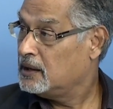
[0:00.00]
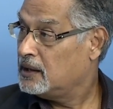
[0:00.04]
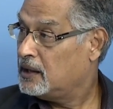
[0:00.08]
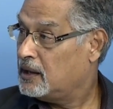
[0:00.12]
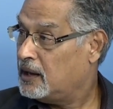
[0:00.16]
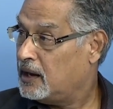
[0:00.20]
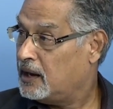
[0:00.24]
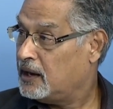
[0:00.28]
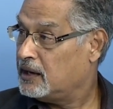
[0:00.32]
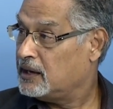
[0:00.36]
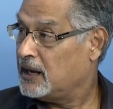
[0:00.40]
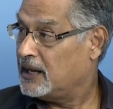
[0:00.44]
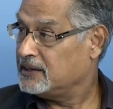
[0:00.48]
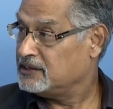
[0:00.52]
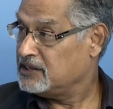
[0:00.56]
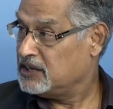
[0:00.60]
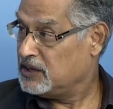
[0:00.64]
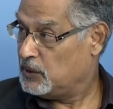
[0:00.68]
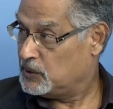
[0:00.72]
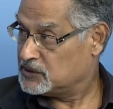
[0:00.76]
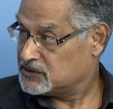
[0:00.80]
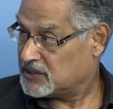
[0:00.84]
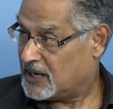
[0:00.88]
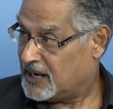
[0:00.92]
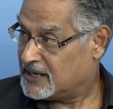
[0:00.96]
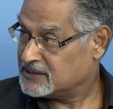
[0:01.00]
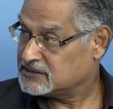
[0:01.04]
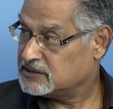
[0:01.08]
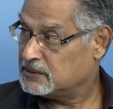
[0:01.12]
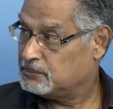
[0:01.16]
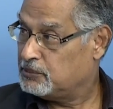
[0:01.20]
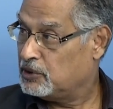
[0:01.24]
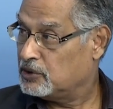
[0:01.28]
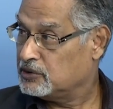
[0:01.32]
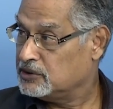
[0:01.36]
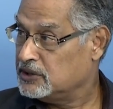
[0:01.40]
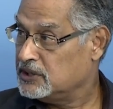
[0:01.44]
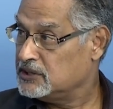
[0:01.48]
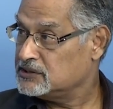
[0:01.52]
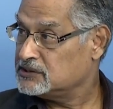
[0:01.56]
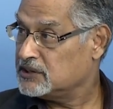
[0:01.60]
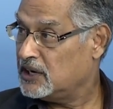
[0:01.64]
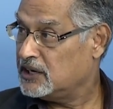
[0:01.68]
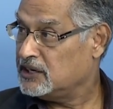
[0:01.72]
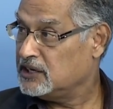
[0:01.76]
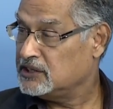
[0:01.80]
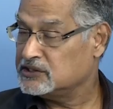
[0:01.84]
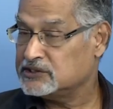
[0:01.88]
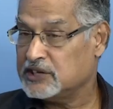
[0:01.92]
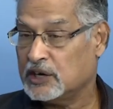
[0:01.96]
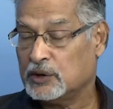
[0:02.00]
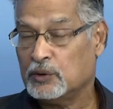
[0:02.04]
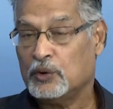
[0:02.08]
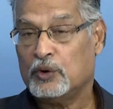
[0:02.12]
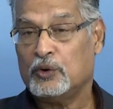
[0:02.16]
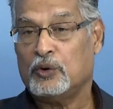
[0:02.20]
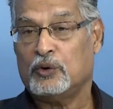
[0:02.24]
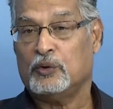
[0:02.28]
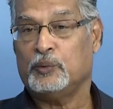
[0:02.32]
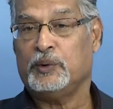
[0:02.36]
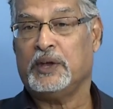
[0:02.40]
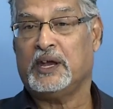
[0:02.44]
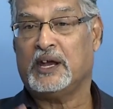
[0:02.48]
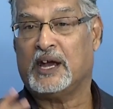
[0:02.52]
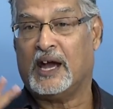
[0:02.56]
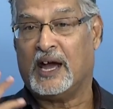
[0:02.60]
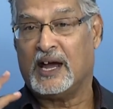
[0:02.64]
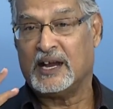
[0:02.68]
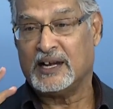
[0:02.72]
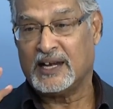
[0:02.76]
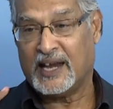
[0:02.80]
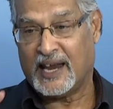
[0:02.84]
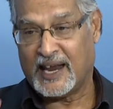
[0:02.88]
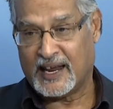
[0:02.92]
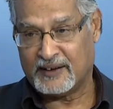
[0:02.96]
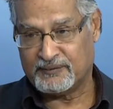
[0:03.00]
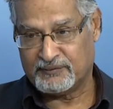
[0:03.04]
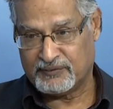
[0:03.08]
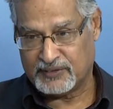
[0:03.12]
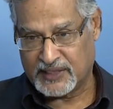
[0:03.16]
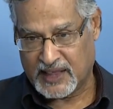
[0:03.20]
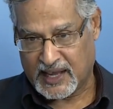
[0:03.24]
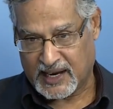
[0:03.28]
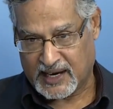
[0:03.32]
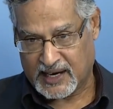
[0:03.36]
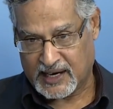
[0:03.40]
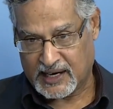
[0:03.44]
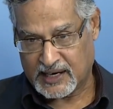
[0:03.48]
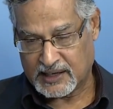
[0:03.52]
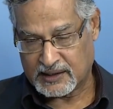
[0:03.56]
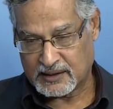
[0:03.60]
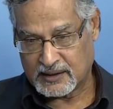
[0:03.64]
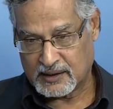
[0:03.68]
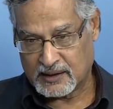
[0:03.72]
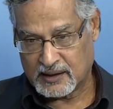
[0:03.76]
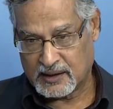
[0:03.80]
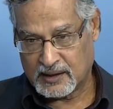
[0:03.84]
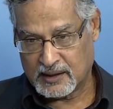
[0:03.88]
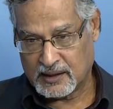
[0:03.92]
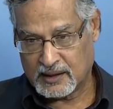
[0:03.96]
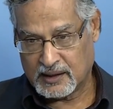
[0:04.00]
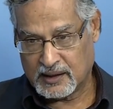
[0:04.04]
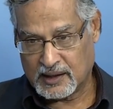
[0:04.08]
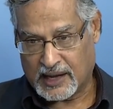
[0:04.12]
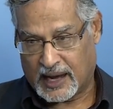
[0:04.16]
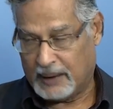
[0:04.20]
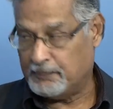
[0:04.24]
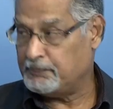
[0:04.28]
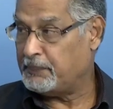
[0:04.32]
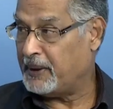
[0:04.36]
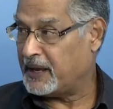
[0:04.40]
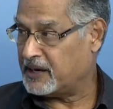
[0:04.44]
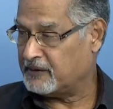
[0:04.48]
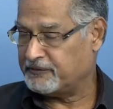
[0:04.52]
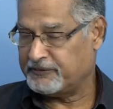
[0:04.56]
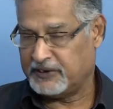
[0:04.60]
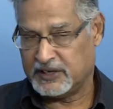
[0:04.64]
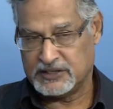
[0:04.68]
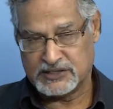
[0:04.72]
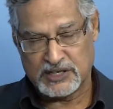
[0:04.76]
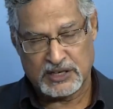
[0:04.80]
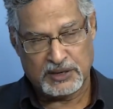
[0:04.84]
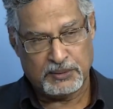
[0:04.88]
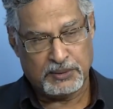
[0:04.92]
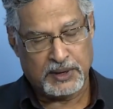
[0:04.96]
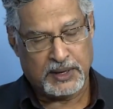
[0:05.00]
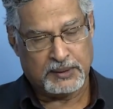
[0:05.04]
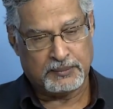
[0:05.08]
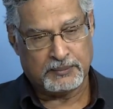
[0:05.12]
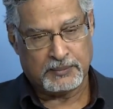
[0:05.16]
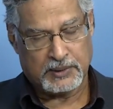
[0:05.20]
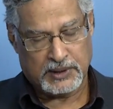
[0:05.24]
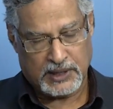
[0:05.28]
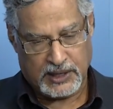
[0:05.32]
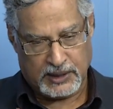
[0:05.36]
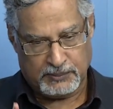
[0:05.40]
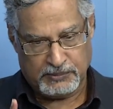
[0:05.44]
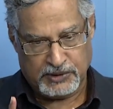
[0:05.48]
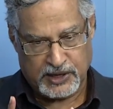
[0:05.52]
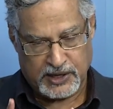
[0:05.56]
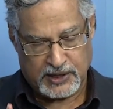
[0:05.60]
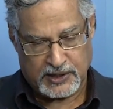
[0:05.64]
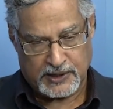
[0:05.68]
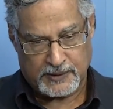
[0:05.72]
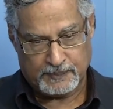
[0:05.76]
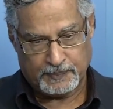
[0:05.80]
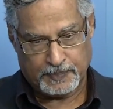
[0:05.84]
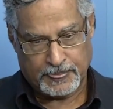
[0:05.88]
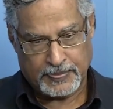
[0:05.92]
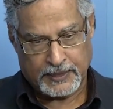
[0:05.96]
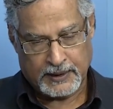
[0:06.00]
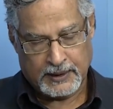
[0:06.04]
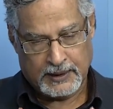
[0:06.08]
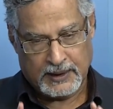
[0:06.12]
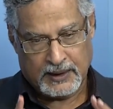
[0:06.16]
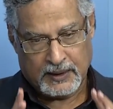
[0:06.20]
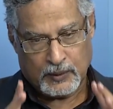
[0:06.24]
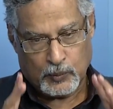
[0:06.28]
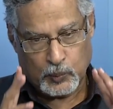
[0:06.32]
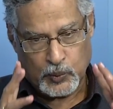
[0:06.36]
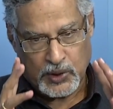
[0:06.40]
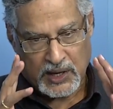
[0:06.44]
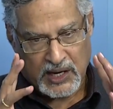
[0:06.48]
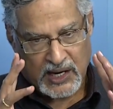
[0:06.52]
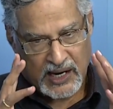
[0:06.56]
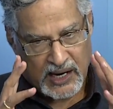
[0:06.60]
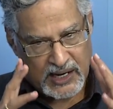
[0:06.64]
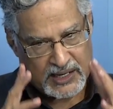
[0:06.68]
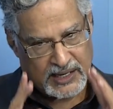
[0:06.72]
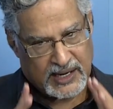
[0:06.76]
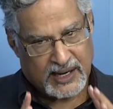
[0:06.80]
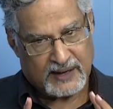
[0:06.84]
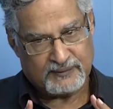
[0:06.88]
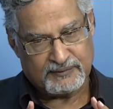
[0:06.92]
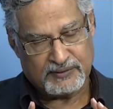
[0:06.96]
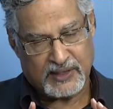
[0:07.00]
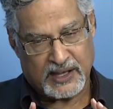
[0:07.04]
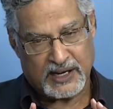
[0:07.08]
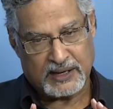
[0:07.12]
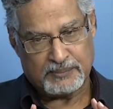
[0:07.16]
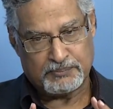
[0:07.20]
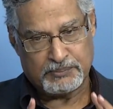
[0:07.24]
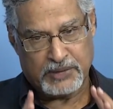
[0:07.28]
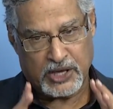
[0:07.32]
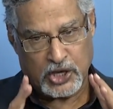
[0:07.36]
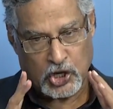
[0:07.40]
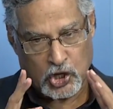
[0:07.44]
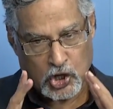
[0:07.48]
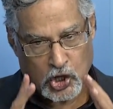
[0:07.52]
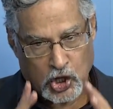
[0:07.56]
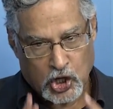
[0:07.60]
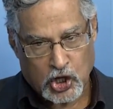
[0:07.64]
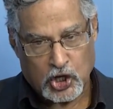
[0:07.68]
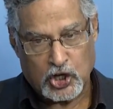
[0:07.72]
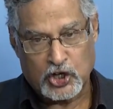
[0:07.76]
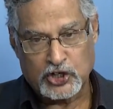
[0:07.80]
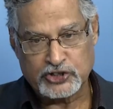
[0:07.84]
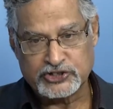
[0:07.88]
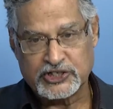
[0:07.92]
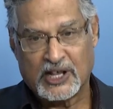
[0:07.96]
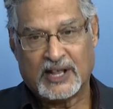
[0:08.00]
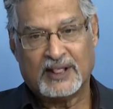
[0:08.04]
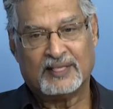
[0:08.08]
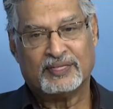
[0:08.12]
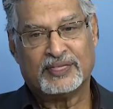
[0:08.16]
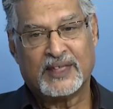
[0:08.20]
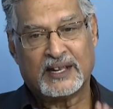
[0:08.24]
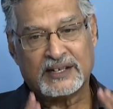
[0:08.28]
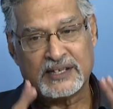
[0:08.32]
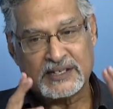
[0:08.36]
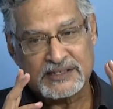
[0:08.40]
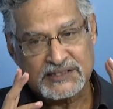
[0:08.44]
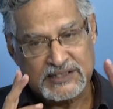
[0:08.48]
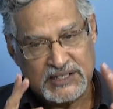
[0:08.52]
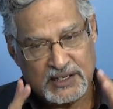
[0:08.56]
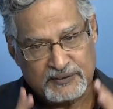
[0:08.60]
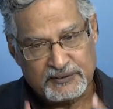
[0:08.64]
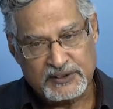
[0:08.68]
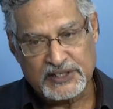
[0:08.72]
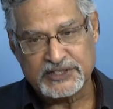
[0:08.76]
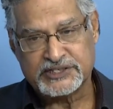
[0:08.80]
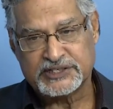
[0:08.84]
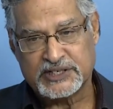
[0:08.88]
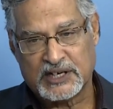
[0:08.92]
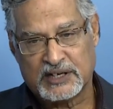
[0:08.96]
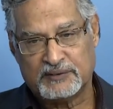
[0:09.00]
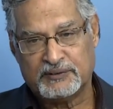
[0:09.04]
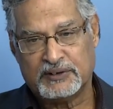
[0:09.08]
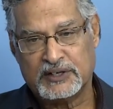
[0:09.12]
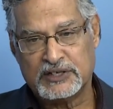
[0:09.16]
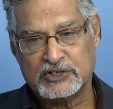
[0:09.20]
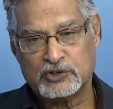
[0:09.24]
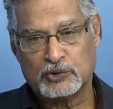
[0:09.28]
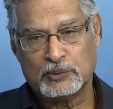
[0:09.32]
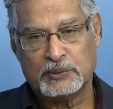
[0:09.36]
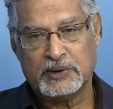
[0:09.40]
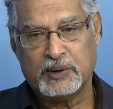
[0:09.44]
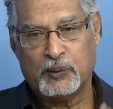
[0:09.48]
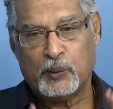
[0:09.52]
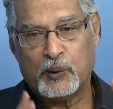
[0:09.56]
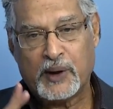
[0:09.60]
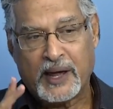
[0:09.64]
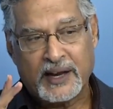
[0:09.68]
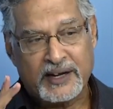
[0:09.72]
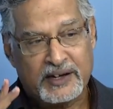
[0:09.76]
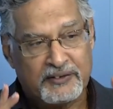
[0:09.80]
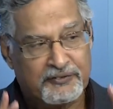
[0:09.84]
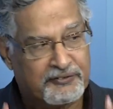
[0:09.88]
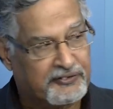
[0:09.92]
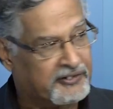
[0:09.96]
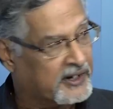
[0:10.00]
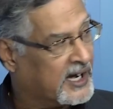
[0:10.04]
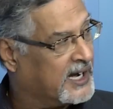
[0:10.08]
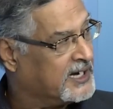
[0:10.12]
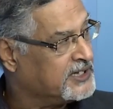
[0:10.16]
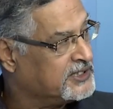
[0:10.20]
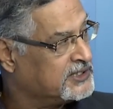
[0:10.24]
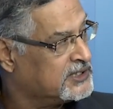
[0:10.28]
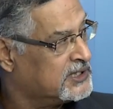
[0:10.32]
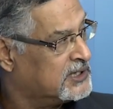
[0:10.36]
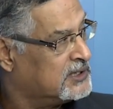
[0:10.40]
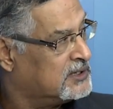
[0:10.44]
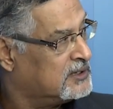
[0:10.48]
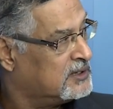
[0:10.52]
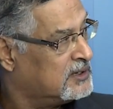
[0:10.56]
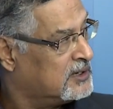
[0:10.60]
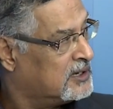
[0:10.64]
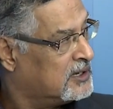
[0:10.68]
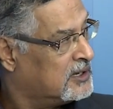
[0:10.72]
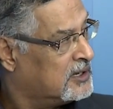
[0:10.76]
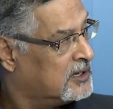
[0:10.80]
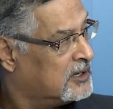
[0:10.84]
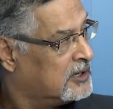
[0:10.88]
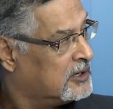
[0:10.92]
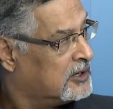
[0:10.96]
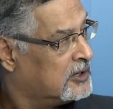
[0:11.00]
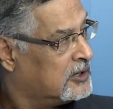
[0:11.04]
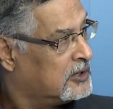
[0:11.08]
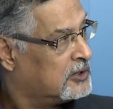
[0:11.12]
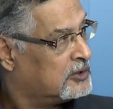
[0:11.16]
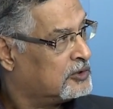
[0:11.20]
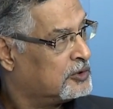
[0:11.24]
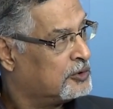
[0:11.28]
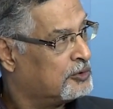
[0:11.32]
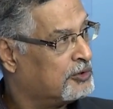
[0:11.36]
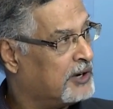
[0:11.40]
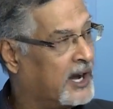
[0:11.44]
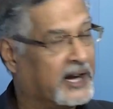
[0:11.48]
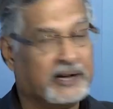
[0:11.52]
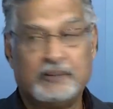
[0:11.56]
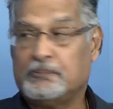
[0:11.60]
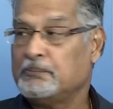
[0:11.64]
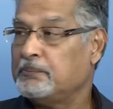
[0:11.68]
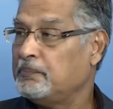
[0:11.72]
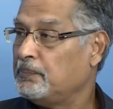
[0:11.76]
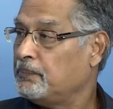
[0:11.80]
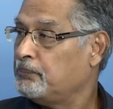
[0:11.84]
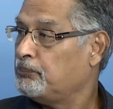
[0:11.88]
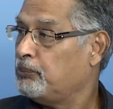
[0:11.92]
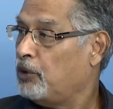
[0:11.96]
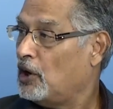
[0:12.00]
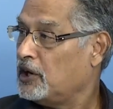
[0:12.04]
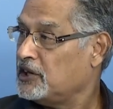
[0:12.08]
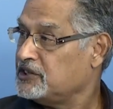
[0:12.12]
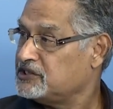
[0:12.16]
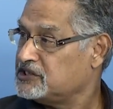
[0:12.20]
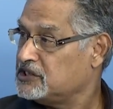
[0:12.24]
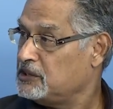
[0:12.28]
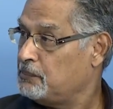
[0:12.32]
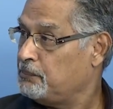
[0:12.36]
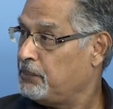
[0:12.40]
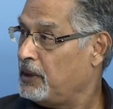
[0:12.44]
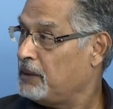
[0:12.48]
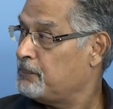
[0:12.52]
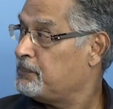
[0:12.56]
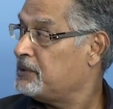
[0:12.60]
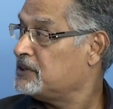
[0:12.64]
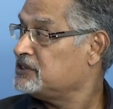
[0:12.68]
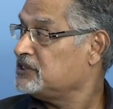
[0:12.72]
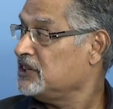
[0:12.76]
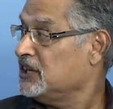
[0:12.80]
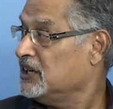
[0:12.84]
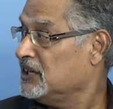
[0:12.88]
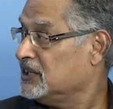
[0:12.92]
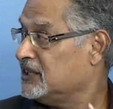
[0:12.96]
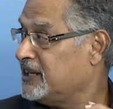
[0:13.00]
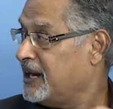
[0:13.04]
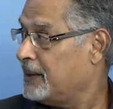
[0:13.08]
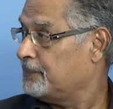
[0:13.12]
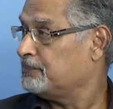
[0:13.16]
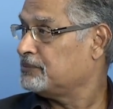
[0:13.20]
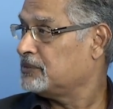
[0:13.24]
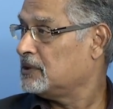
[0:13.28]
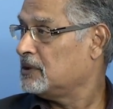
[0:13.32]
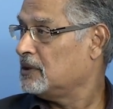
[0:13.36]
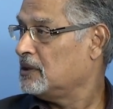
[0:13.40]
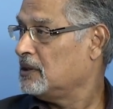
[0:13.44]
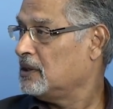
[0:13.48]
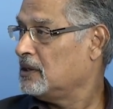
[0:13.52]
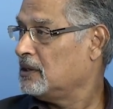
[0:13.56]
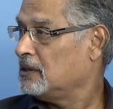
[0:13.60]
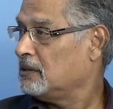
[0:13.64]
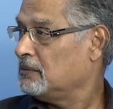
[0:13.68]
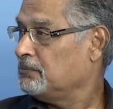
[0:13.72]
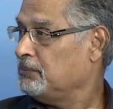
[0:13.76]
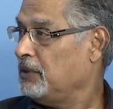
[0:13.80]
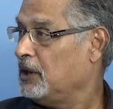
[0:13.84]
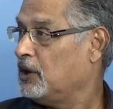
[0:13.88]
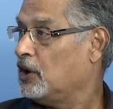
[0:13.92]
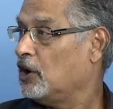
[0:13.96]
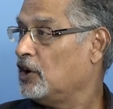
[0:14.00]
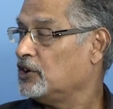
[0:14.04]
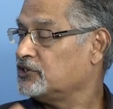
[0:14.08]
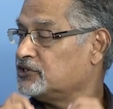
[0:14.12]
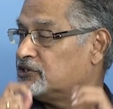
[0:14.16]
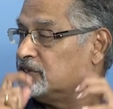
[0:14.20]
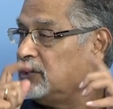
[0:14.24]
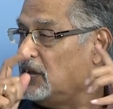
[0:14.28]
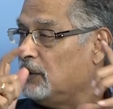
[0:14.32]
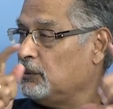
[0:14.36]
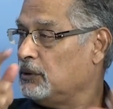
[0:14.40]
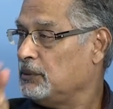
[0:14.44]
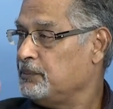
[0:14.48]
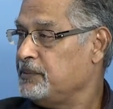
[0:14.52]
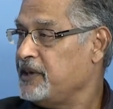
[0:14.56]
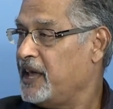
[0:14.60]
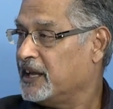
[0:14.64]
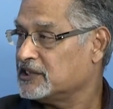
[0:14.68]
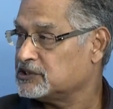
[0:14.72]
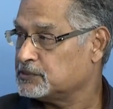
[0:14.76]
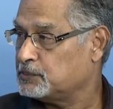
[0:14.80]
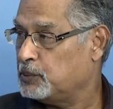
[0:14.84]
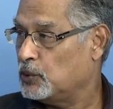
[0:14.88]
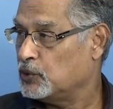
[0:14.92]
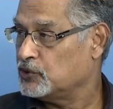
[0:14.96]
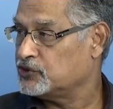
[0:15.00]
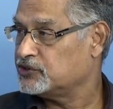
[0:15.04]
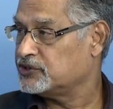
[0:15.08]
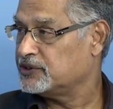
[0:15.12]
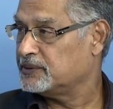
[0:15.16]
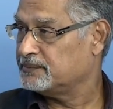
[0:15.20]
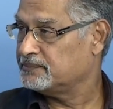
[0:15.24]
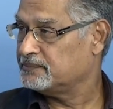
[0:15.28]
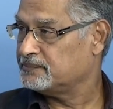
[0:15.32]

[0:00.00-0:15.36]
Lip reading: and I think he was asked about this, and he said, oh, we can't have that. I'm paraphrasing him here. We can't have that because then the civil servants will be very frightened to write policy papers in depth because they will be exposed